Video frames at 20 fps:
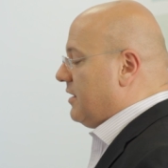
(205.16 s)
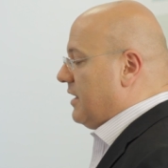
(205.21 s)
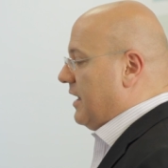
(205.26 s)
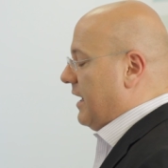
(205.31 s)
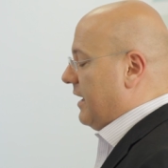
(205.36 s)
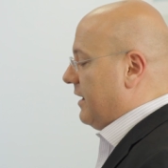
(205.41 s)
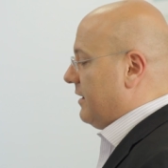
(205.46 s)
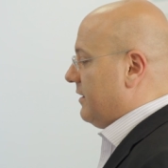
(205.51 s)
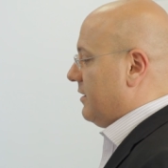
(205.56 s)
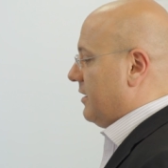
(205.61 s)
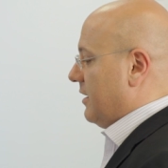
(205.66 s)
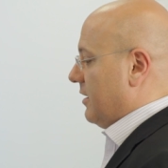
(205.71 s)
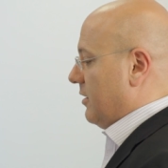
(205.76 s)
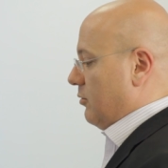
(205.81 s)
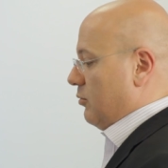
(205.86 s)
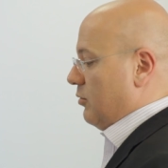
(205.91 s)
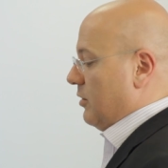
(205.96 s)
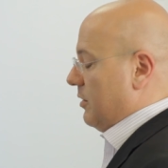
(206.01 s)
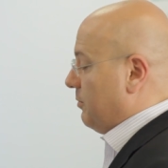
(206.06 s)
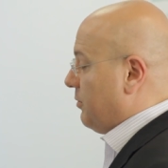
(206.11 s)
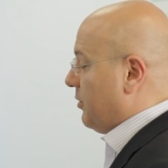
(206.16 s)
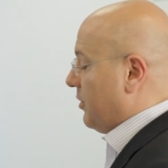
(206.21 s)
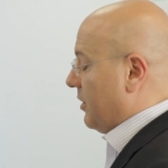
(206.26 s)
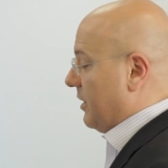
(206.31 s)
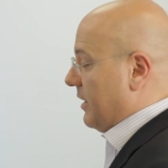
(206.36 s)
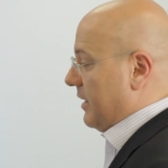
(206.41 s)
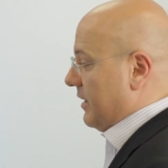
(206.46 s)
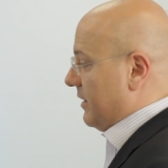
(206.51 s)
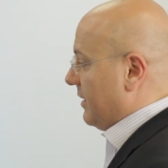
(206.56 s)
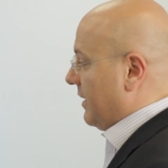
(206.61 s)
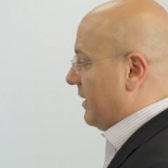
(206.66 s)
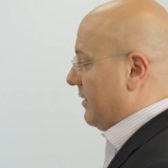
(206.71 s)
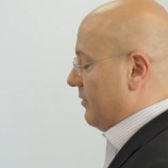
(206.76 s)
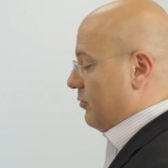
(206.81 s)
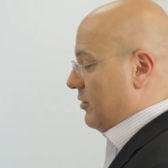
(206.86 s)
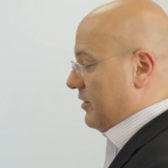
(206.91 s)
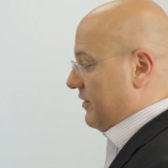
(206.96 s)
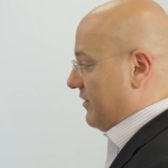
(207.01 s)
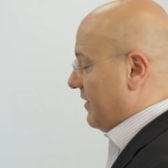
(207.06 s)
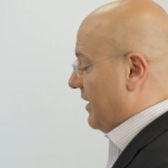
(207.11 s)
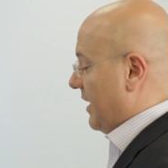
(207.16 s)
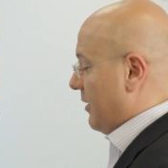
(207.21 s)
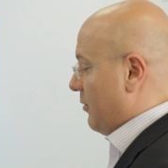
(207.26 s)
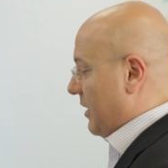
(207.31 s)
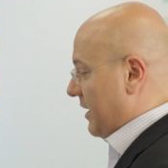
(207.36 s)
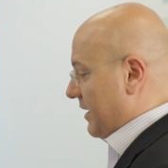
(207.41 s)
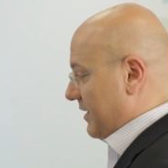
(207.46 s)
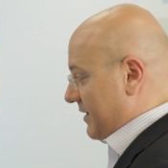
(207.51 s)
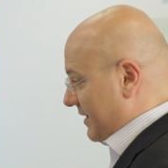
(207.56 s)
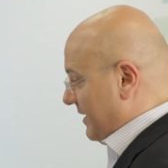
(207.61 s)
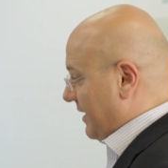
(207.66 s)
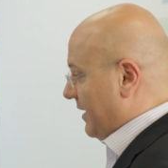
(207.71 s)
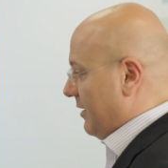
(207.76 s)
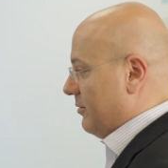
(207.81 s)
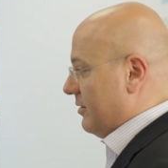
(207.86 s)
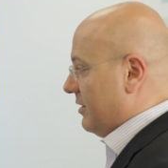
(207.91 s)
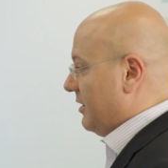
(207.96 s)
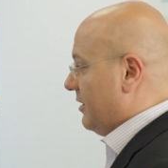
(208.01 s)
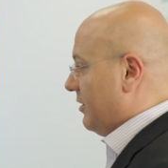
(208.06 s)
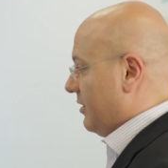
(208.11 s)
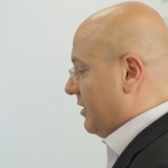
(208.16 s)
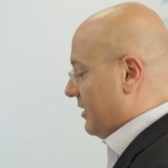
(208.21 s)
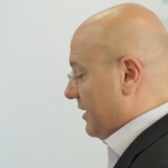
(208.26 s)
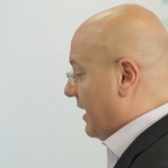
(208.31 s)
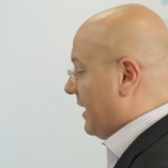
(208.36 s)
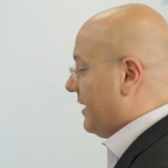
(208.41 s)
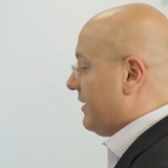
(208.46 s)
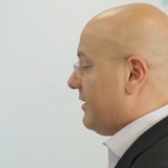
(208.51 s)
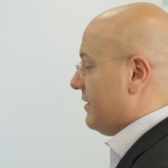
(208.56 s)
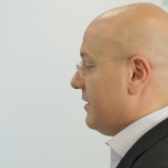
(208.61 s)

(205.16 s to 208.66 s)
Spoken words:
and we'll put it in and we'll see what a D will look like.